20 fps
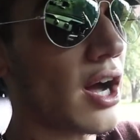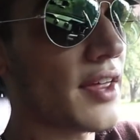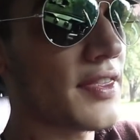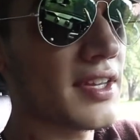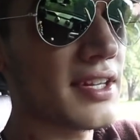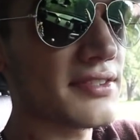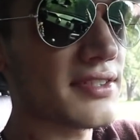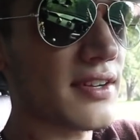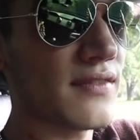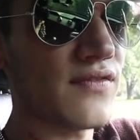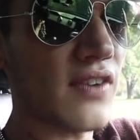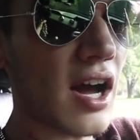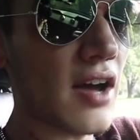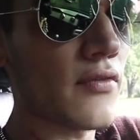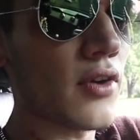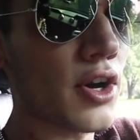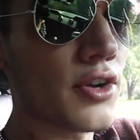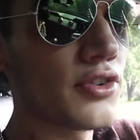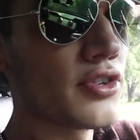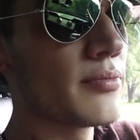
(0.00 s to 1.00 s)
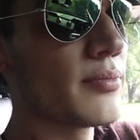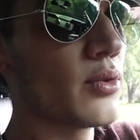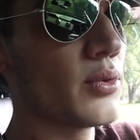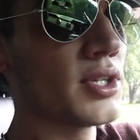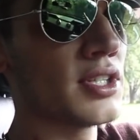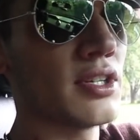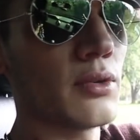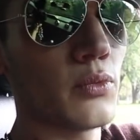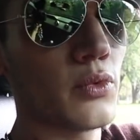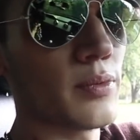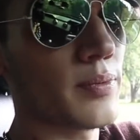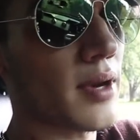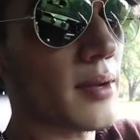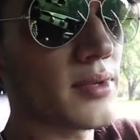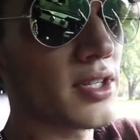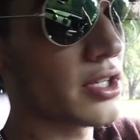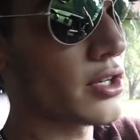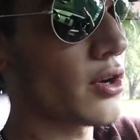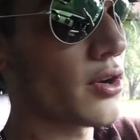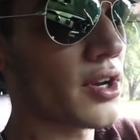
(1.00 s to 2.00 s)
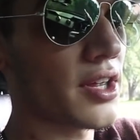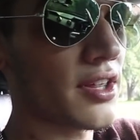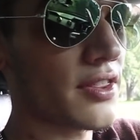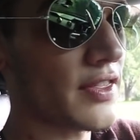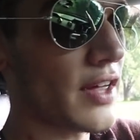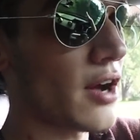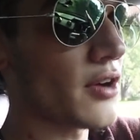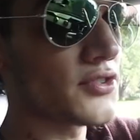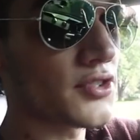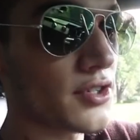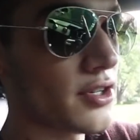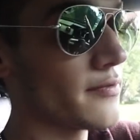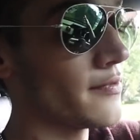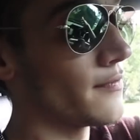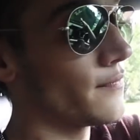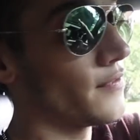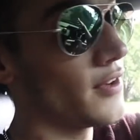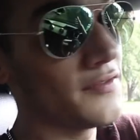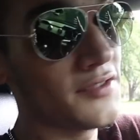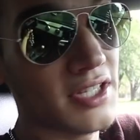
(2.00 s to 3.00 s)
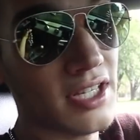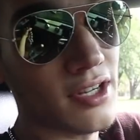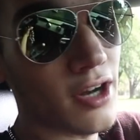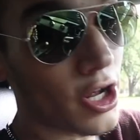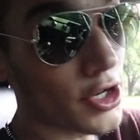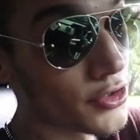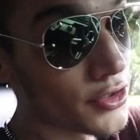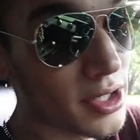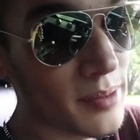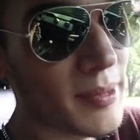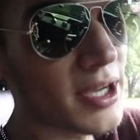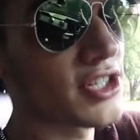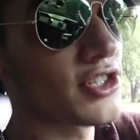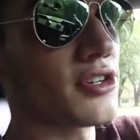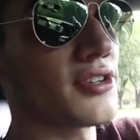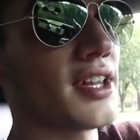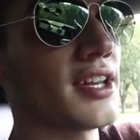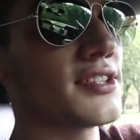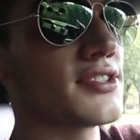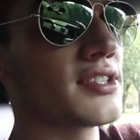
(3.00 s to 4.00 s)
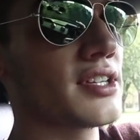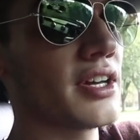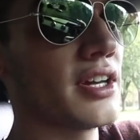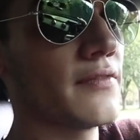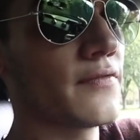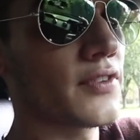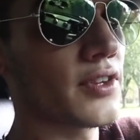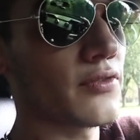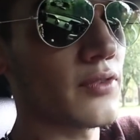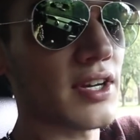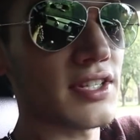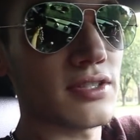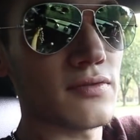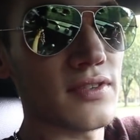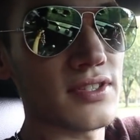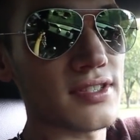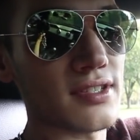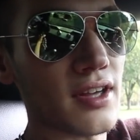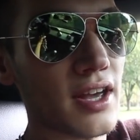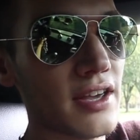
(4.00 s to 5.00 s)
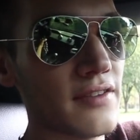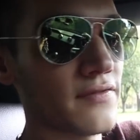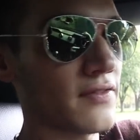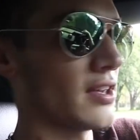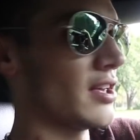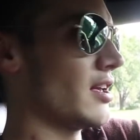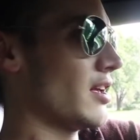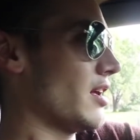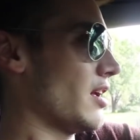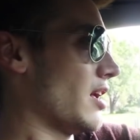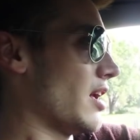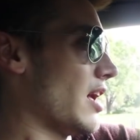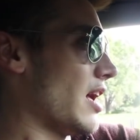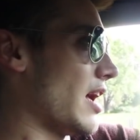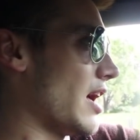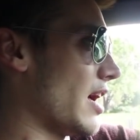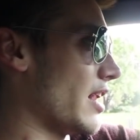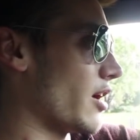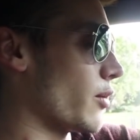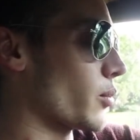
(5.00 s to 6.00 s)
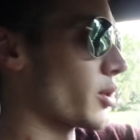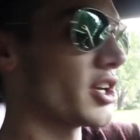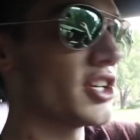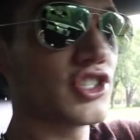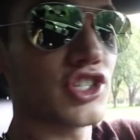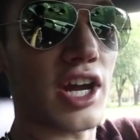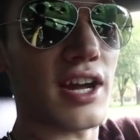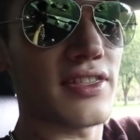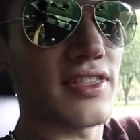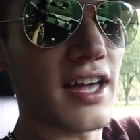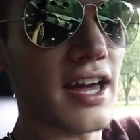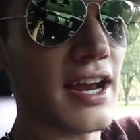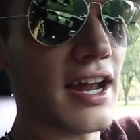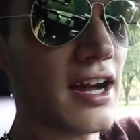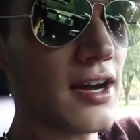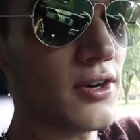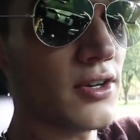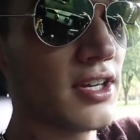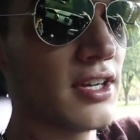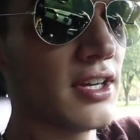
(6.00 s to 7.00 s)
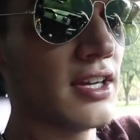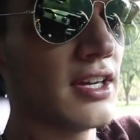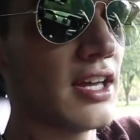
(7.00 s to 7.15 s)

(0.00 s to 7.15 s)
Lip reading: I think it's like 500, but we're probably gonna go to like 1,000 or even 1,500 to make sure that it's good for the rest of its life. And we're gonna check that out